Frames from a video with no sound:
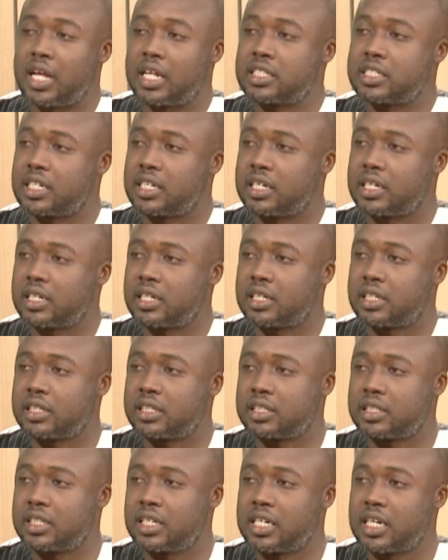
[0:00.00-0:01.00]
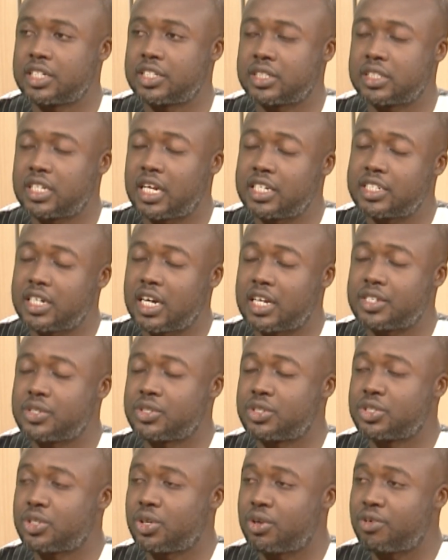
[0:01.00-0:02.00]
the Nigerian
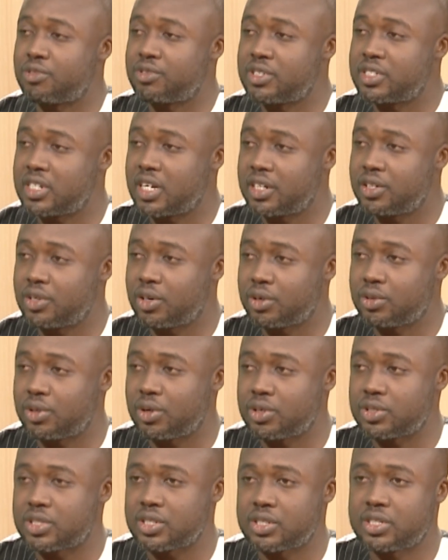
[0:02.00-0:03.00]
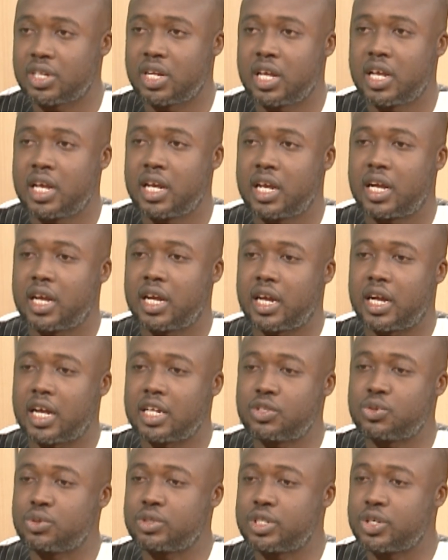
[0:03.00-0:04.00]
Association of Resident Doctors
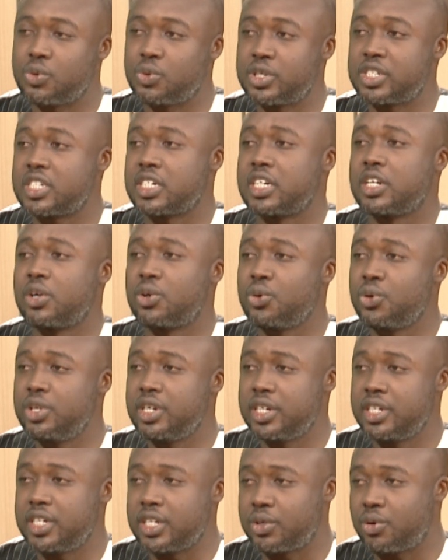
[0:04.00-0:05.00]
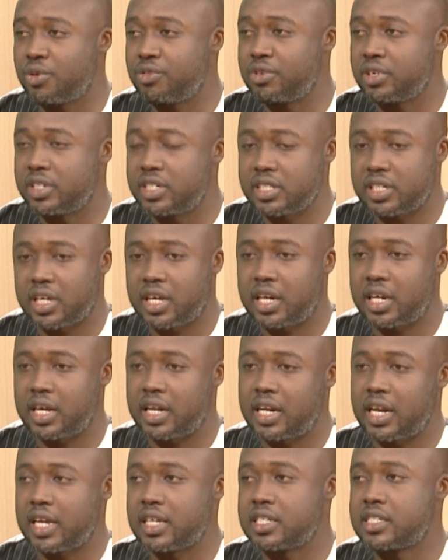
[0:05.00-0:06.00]
had to deal with, including the
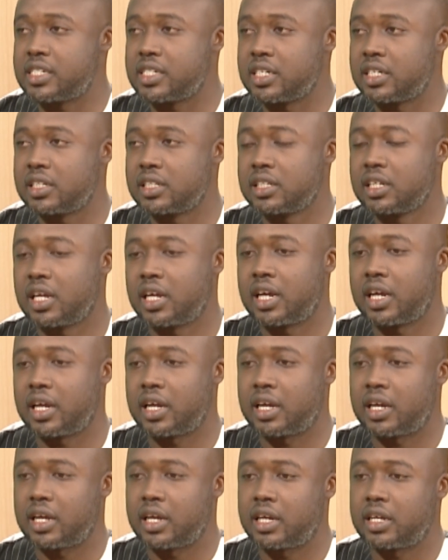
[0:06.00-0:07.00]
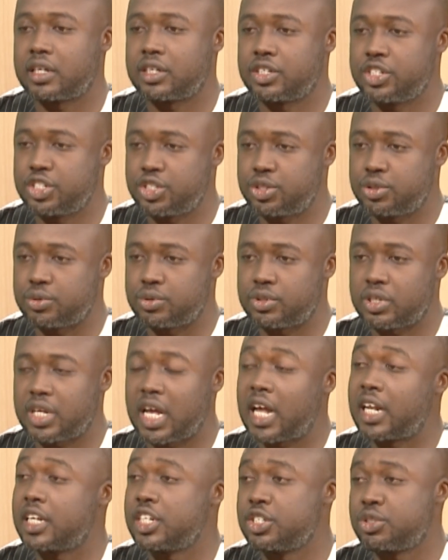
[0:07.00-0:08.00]
COVID-19
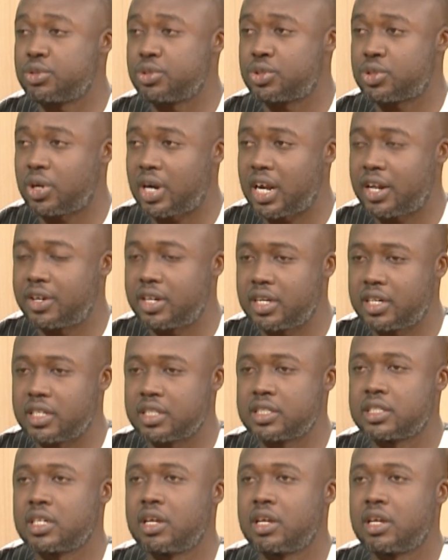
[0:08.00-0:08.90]
issues surrounding it.